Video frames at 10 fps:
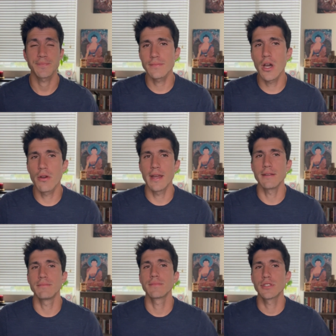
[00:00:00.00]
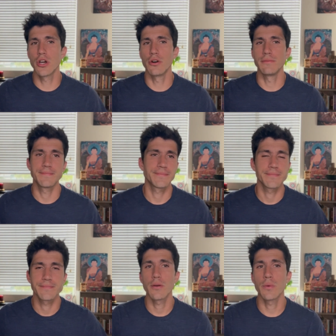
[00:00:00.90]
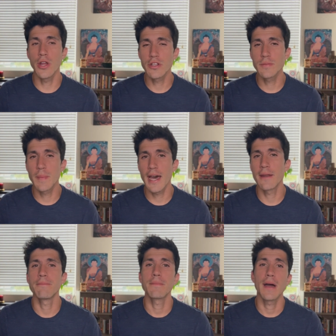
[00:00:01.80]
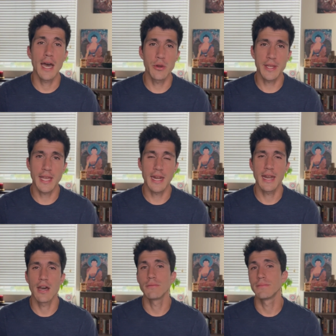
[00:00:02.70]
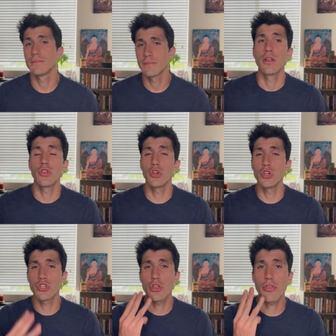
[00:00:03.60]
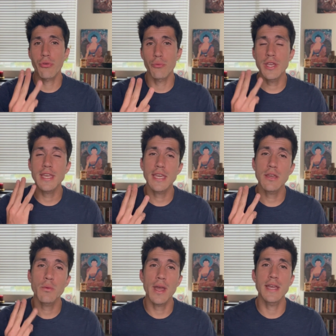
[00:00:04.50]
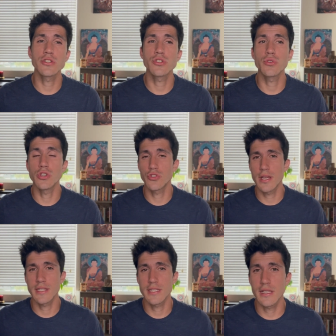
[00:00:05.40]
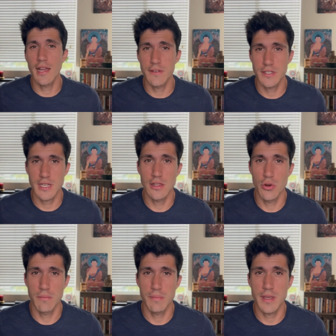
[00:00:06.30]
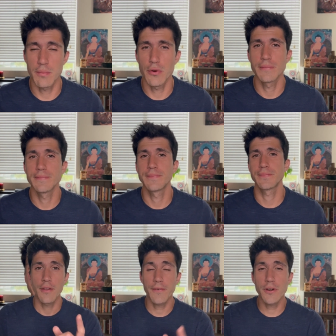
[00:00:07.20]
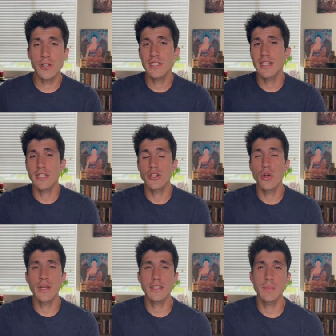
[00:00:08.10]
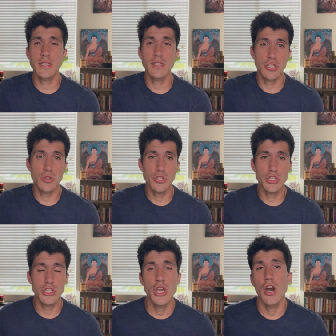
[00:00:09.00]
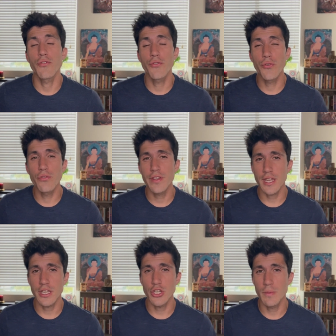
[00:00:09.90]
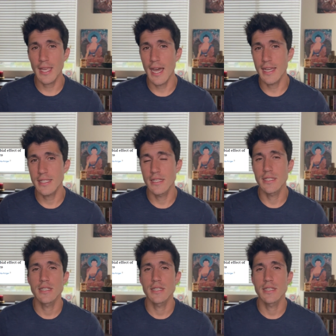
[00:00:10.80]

All right, so we know it's bad. How do we get it out? There's 3 key ways to address the glyphosate load in people. The first is going to be the use of fulvic and humic acids.